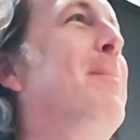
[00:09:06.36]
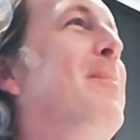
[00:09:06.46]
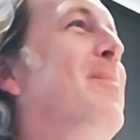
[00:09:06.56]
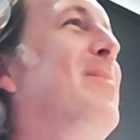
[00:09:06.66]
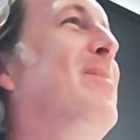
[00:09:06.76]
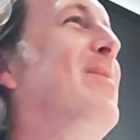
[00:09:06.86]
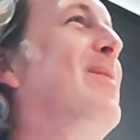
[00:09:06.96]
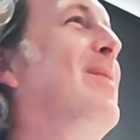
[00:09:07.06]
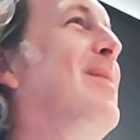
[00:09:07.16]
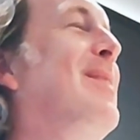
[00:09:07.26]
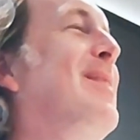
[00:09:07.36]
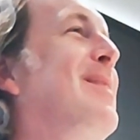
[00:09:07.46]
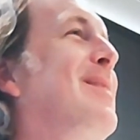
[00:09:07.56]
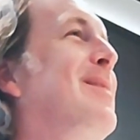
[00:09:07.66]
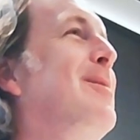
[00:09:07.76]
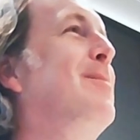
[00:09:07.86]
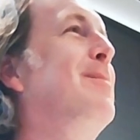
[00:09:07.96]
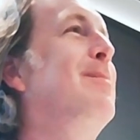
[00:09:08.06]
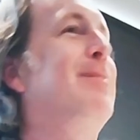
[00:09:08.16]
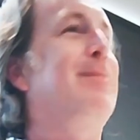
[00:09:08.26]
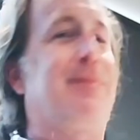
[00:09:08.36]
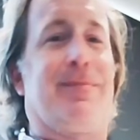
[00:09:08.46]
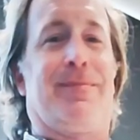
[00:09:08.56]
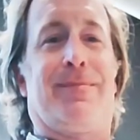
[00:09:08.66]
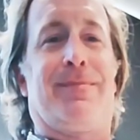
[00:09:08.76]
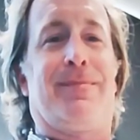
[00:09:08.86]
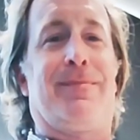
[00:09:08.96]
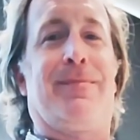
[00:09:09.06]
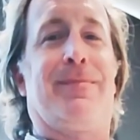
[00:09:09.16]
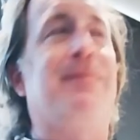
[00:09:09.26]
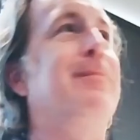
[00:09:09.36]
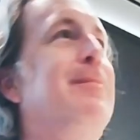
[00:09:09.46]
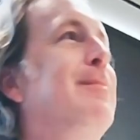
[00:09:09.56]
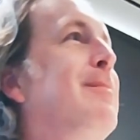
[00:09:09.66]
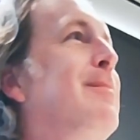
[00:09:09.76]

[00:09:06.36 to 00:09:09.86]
(no one is talking)